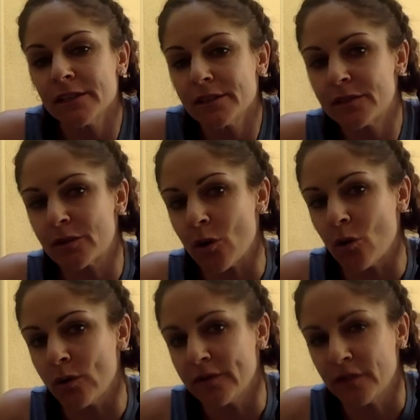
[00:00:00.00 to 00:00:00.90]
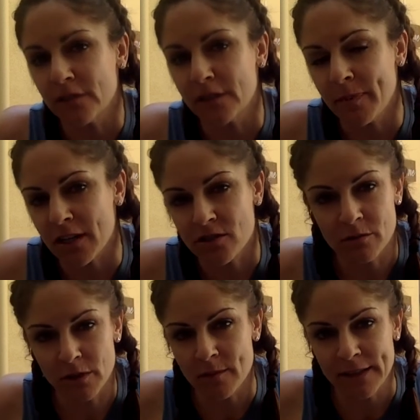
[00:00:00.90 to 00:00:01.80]
So if you're in a posture
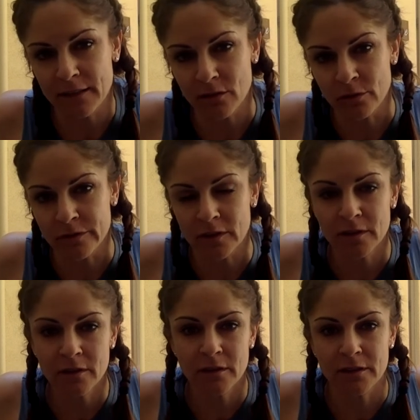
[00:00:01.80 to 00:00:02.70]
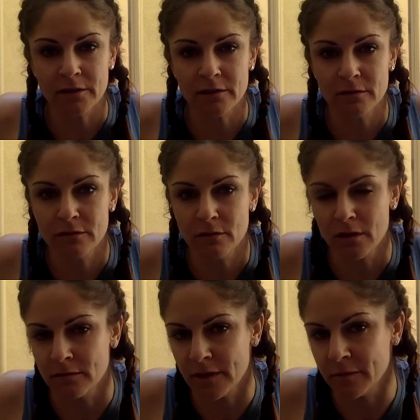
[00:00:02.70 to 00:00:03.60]
where you're bending over and you
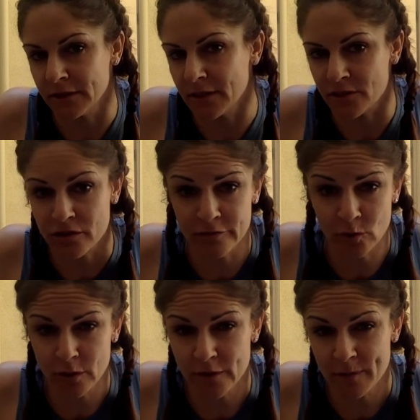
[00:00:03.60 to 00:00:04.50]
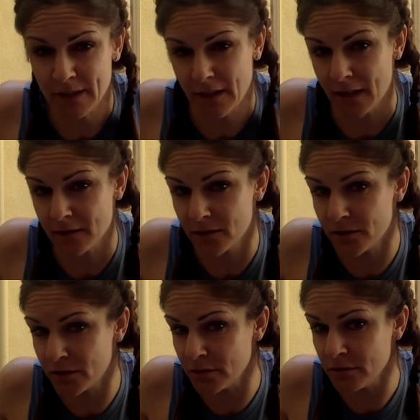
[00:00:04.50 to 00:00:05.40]
aren't able to touch the floor if you're being asked
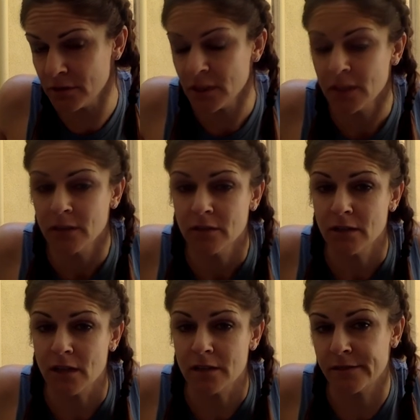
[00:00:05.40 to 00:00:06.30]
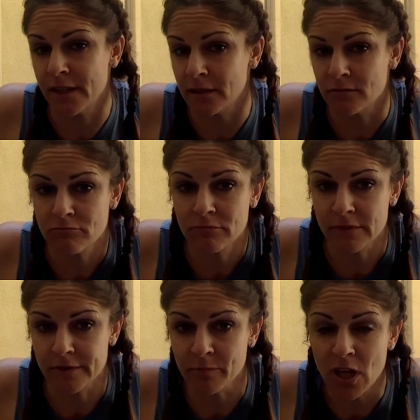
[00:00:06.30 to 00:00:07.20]
to, then
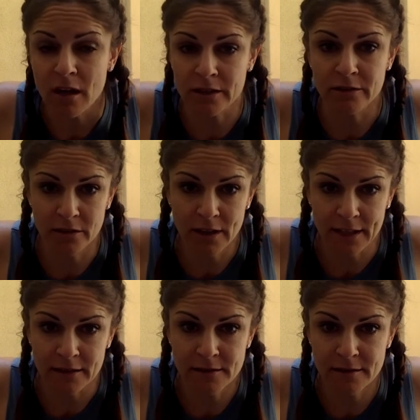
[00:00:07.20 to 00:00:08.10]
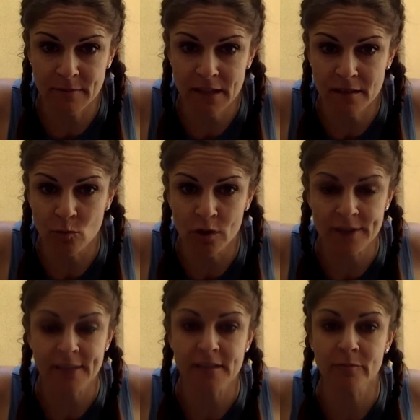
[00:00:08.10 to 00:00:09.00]
the block under your hands makes it more
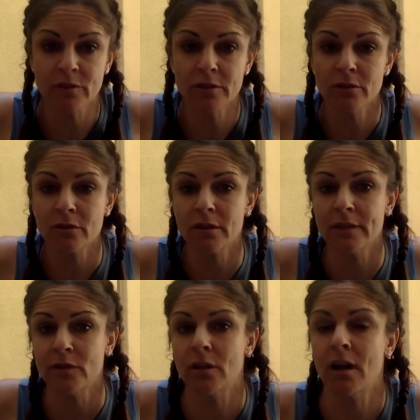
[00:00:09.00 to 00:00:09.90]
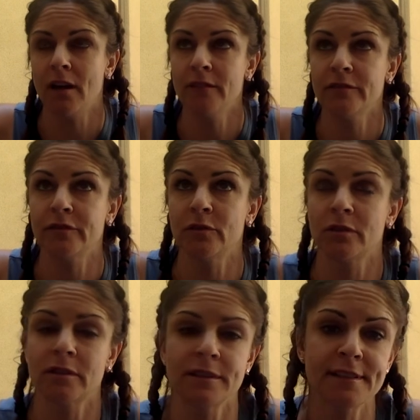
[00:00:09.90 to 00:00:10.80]
accessible. Or if you're on the
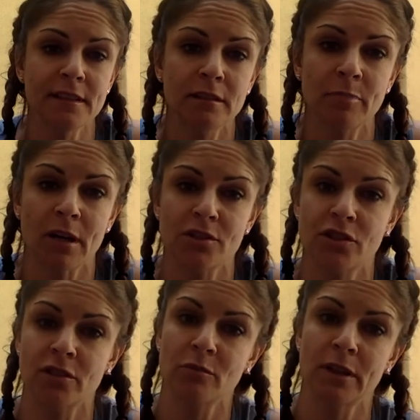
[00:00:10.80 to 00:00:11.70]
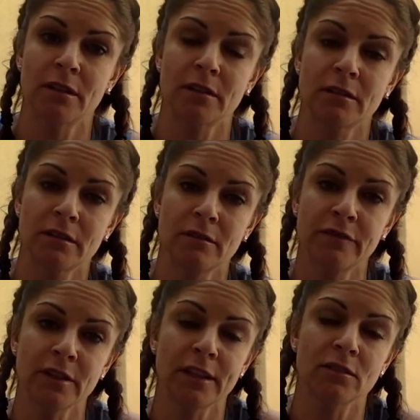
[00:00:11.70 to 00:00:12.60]
floor in a seated posture where you
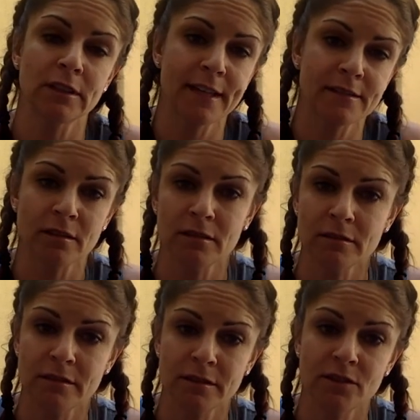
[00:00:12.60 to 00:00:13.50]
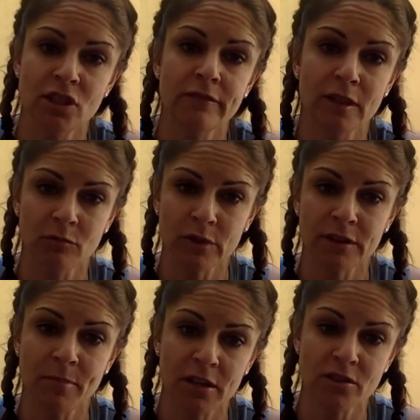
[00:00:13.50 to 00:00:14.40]
feel like your legs aren't achieving what
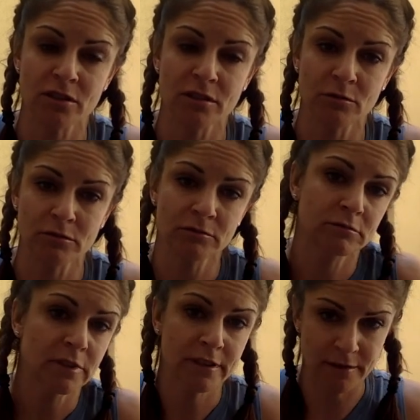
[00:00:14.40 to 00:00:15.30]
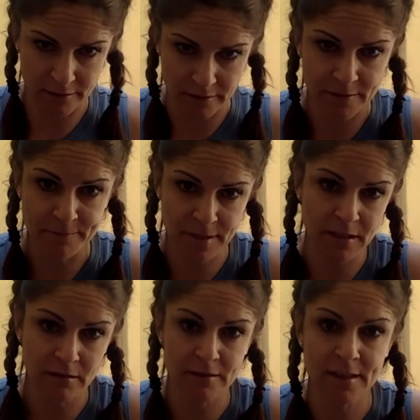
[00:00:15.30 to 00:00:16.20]
the posture is
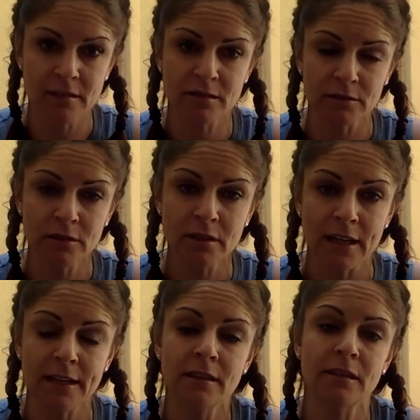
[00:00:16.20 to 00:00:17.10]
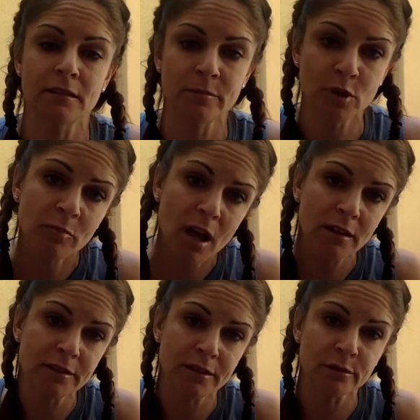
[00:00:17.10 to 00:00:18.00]
being said to look like, then you put a block
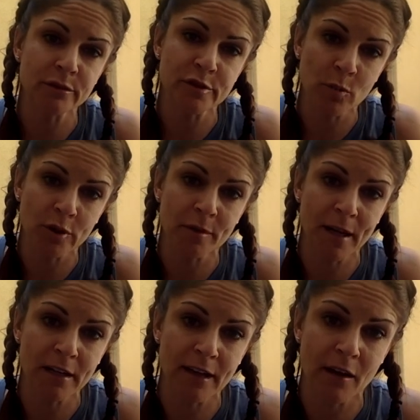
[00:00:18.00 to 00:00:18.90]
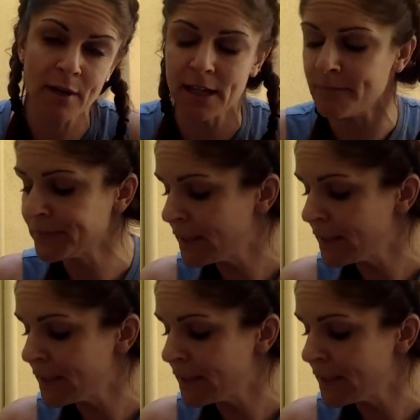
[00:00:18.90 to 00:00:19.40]
under you and you support your body that way.